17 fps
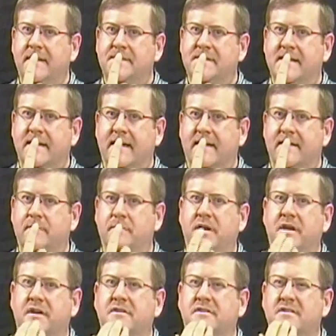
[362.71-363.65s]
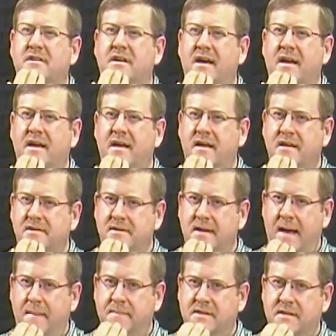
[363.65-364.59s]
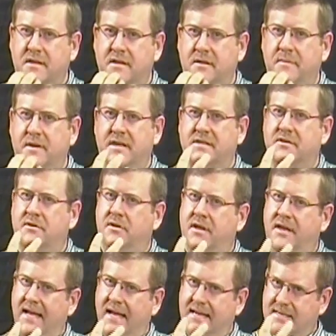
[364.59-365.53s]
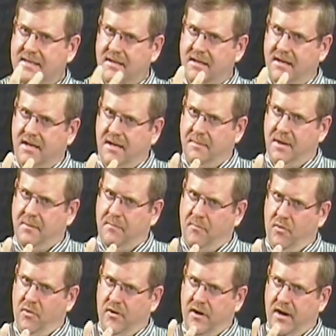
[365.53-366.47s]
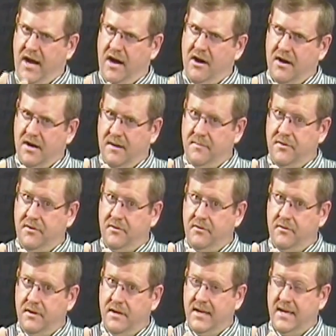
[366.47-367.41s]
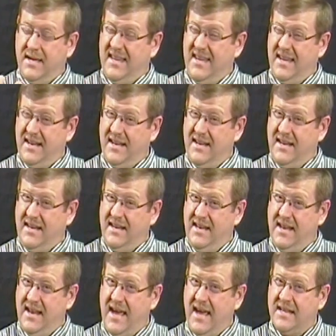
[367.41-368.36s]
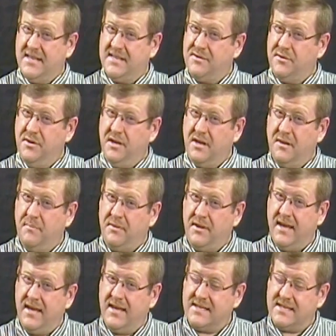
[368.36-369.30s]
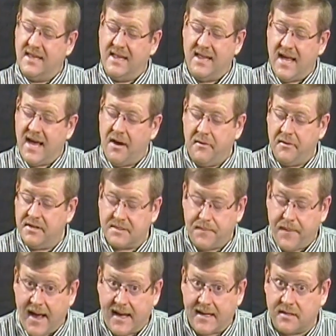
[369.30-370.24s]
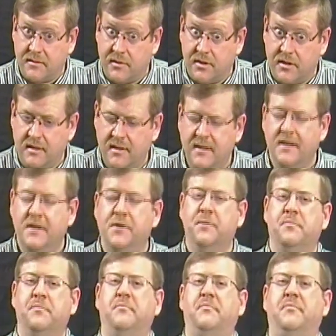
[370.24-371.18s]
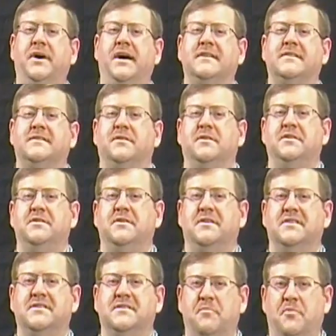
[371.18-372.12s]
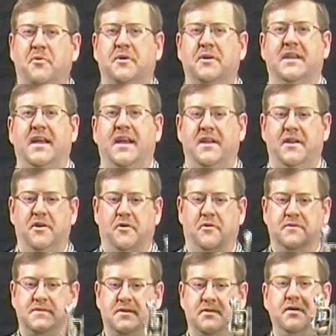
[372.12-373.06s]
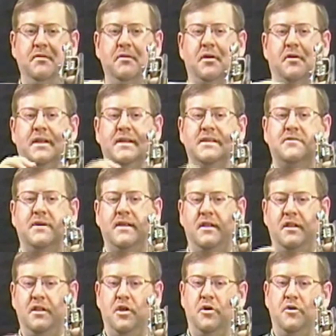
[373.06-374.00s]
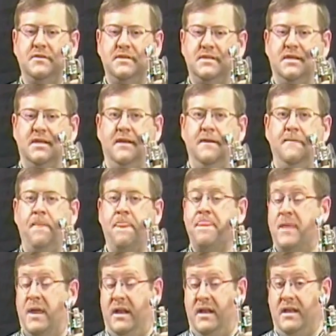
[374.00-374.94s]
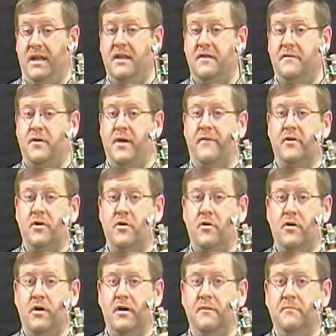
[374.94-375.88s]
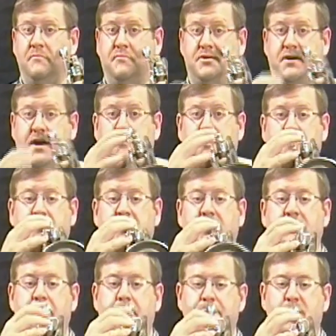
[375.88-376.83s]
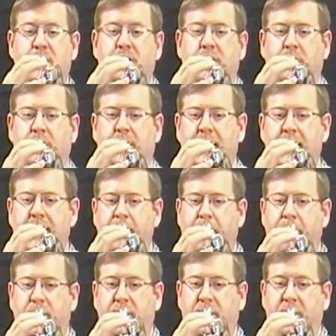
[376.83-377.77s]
lips together, but your jaw kind of drops a little bit, so it lets a little bit more air come through. Again, not so you can play as loud as possible, but so that you can support that note. So here we go. Let's try the low C. And again, if you have your horn, try it with me. Here we go. Ready?